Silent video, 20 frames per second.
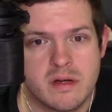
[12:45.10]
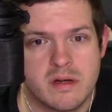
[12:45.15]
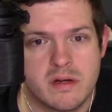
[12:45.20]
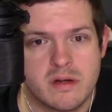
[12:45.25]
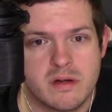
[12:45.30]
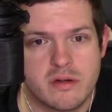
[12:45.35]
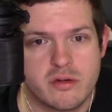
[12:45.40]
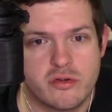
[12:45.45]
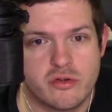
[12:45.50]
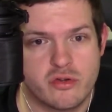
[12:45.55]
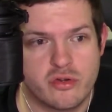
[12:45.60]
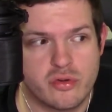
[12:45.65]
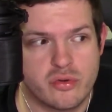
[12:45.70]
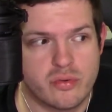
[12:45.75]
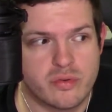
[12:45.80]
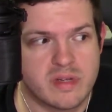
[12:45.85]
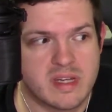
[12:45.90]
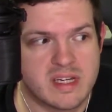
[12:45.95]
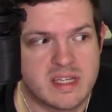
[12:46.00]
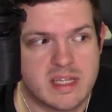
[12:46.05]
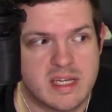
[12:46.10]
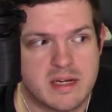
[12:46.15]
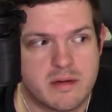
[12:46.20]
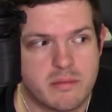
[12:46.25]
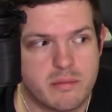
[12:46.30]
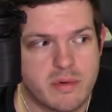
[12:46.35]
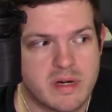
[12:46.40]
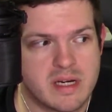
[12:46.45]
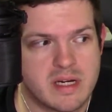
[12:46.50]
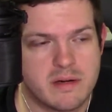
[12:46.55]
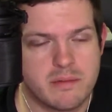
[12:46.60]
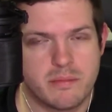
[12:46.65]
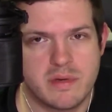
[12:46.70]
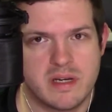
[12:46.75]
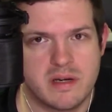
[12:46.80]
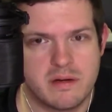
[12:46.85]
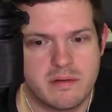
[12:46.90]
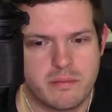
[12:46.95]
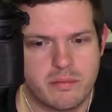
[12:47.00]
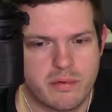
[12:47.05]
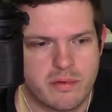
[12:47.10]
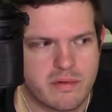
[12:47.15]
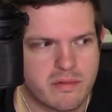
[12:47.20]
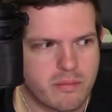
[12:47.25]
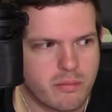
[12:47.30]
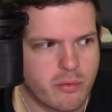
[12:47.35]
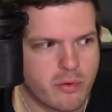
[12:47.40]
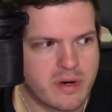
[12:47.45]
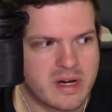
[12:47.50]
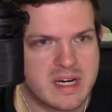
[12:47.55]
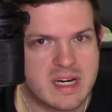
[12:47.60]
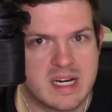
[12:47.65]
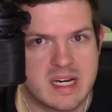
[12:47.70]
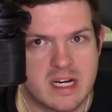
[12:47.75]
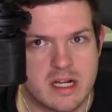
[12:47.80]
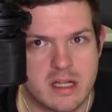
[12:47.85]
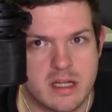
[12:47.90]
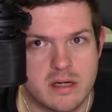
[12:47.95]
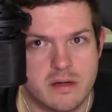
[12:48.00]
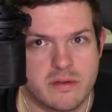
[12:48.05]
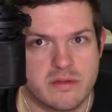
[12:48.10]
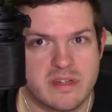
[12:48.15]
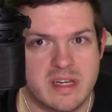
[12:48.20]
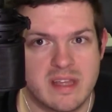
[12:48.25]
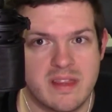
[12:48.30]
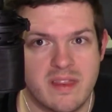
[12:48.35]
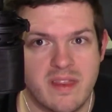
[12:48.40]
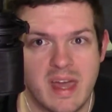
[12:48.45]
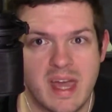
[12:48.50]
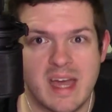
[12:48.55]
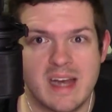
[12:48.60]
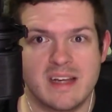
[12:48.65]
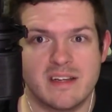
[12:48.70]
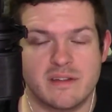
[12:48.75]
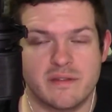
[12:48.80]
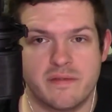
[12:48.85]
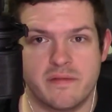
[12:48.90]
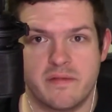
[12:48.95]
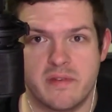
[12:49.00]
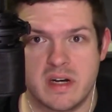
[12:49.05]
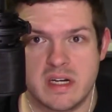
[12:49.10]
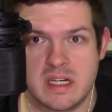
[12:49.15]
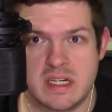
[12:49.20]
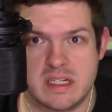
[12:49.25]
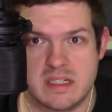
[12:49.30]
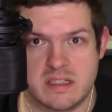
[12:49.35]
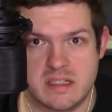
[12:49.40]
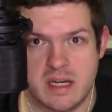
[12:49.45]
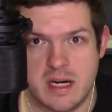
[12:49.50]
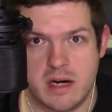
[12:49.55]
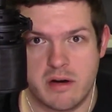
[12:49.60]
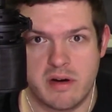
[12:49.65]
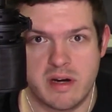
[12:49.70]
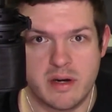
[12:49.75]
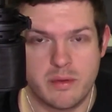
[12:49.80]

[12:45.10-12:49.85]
soon. We're getting close, and that is fucking scary.